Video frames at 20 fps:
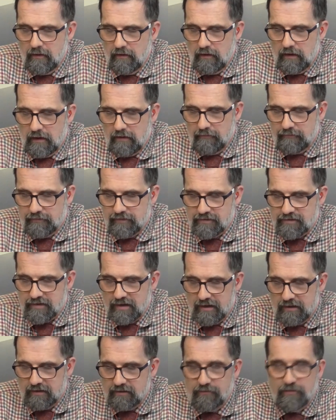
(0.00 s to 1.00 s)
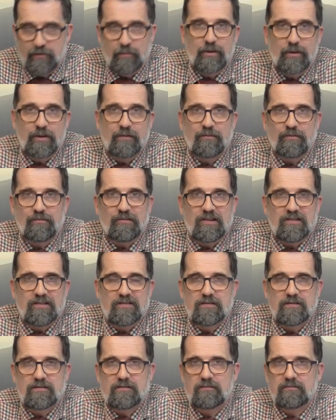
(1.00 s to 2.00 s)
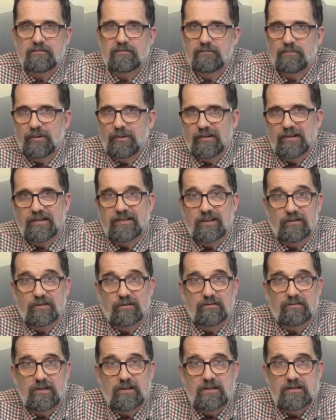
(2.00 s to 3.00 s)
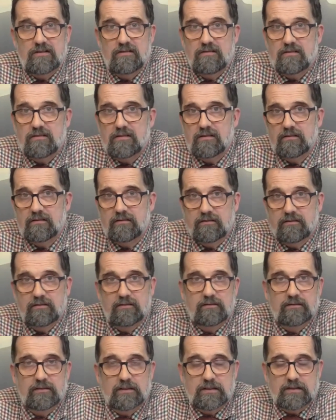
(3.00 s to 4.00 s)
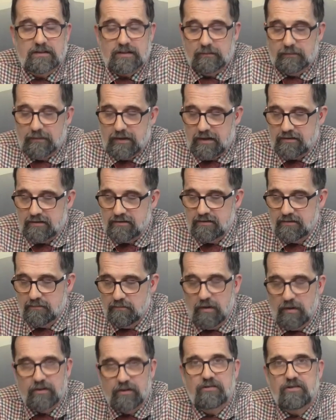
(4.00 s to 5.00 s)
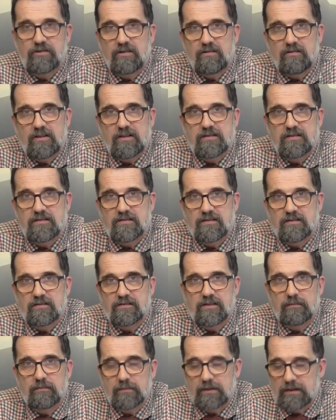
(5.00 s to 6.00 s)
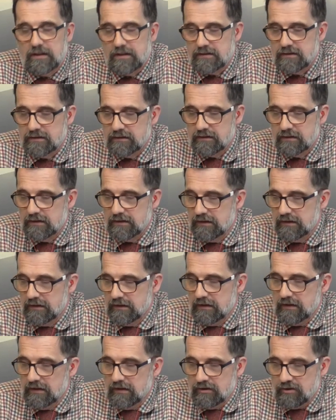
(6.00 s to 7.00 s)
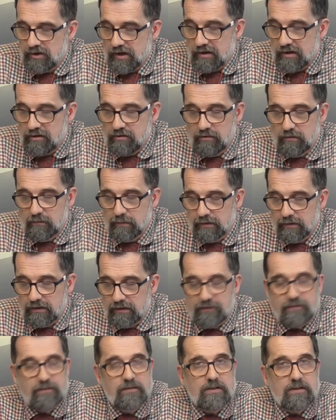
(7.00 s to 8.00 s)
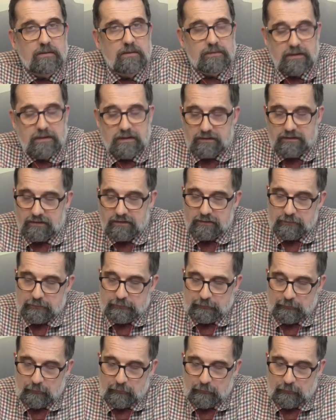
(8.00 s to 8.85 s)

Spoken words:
have decided, for whatever reason, political reasons in some cases, monetary reasons in some cases, genuine belief in some cases,